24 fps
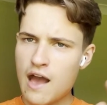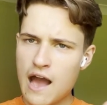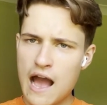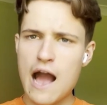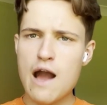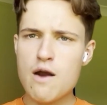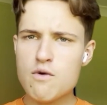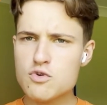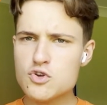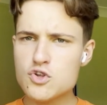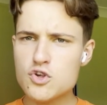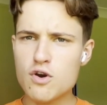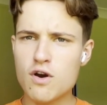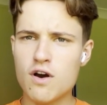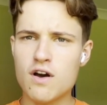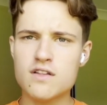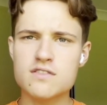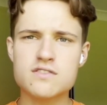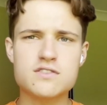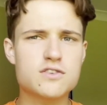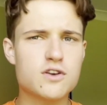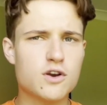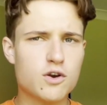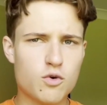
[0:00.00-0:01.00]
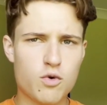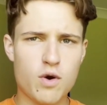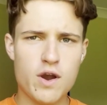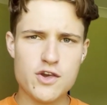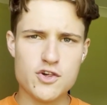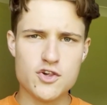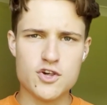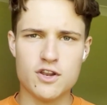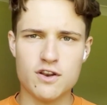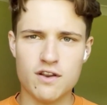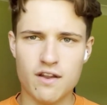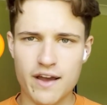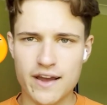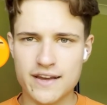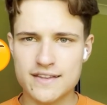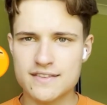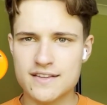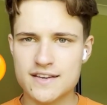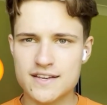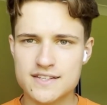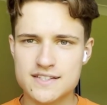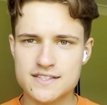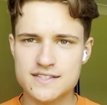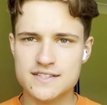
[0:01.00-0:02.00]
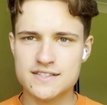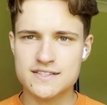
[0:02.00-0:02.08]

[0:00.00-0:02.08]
How would you answer a question like this?